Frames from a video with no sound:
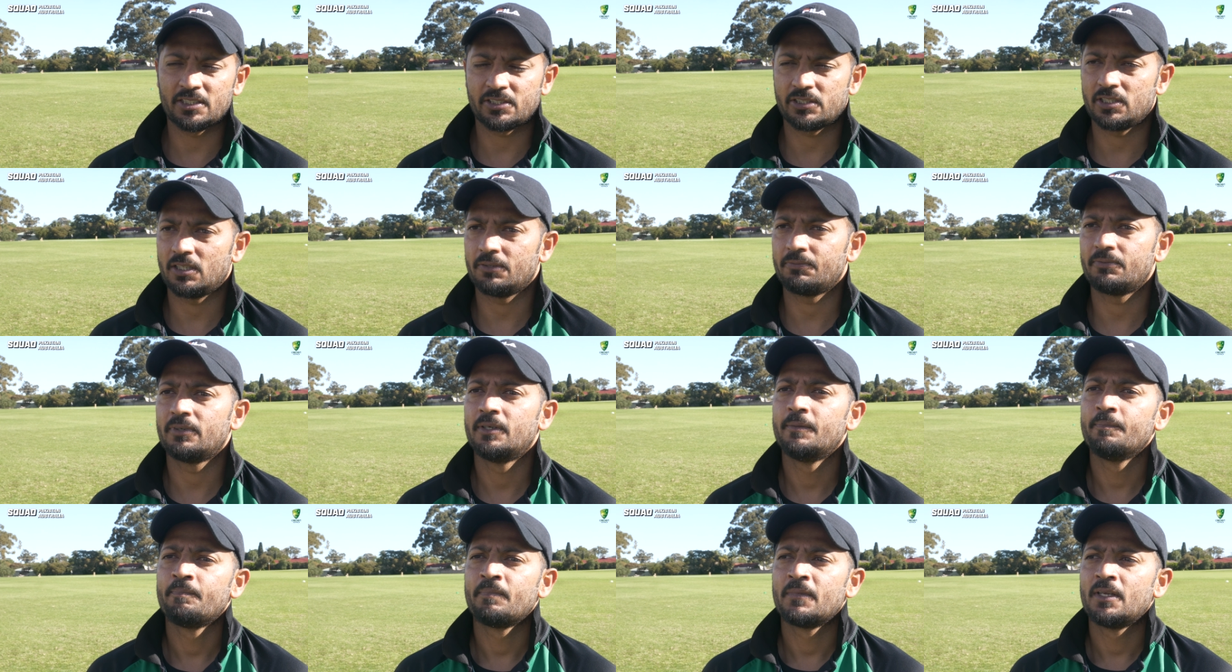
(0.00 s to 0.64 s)
and
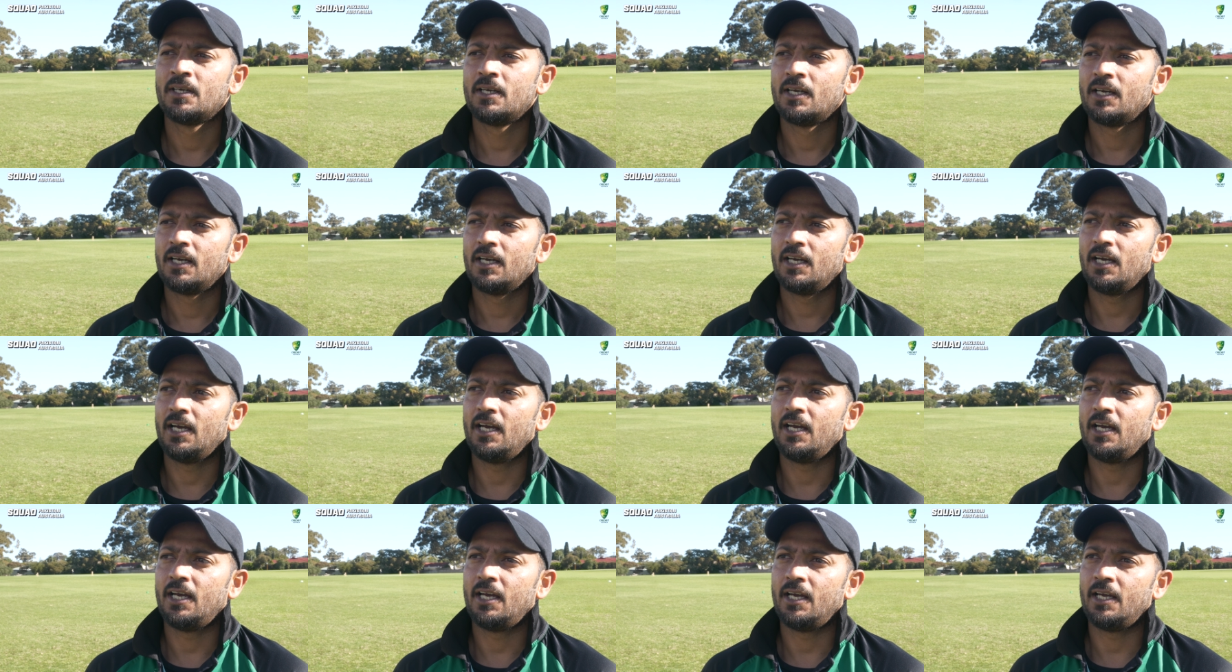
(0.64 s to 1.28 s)
stuff
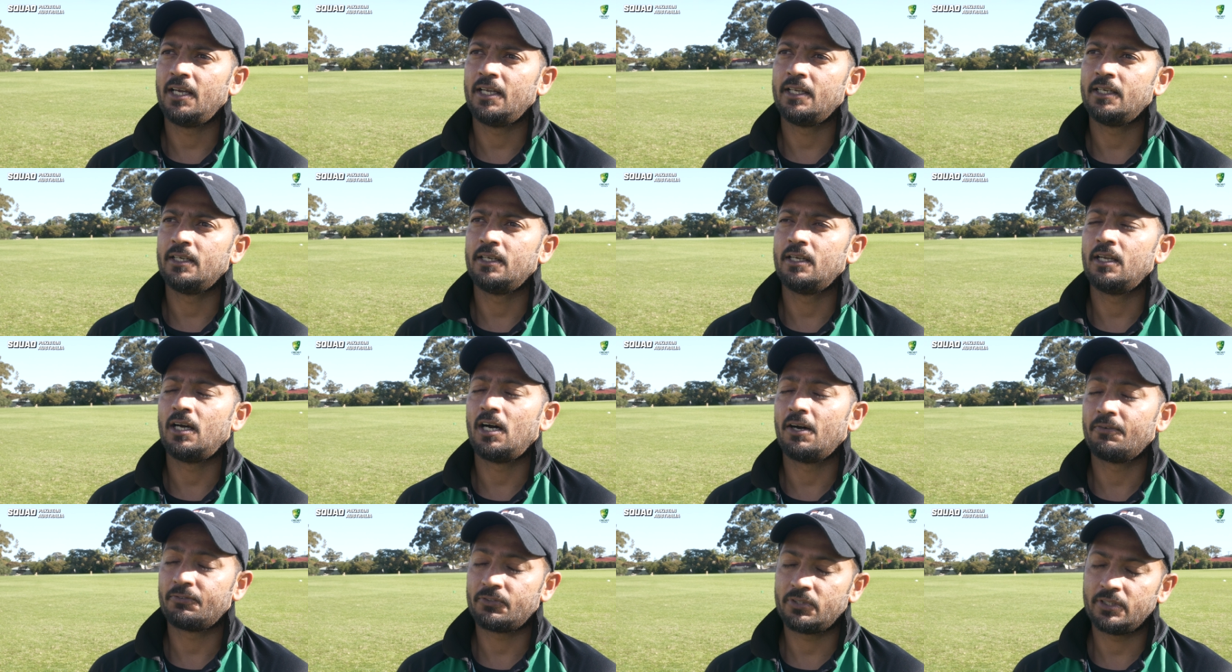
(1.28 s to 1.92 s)

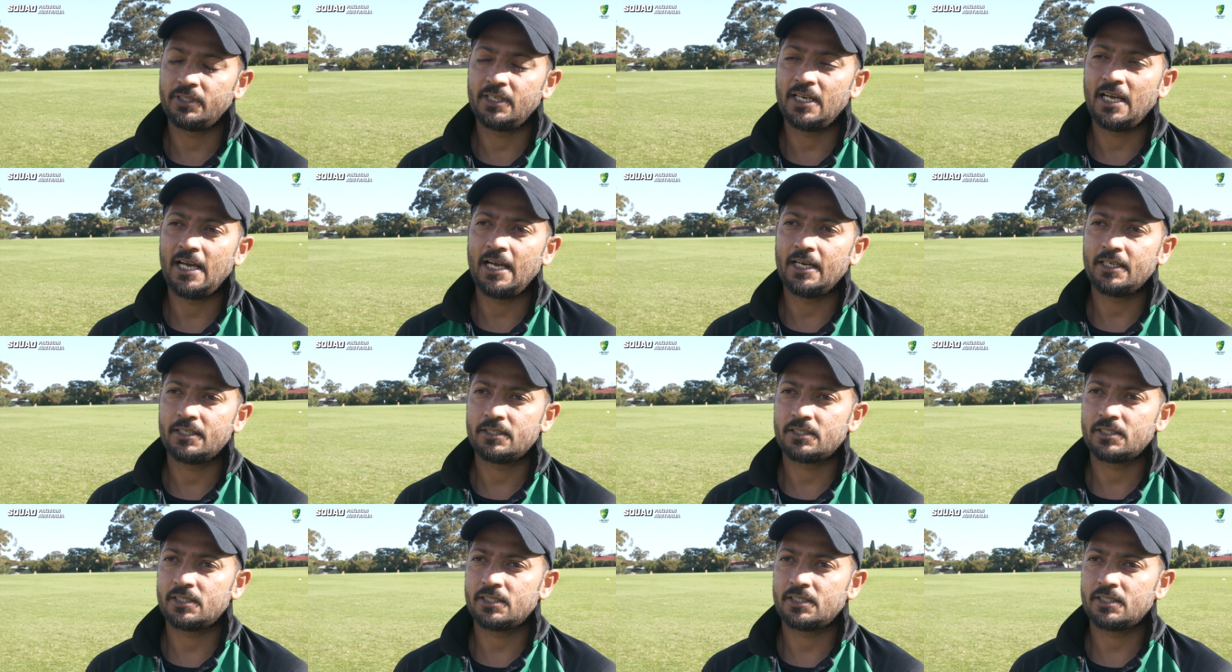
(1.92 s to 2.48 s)
and after that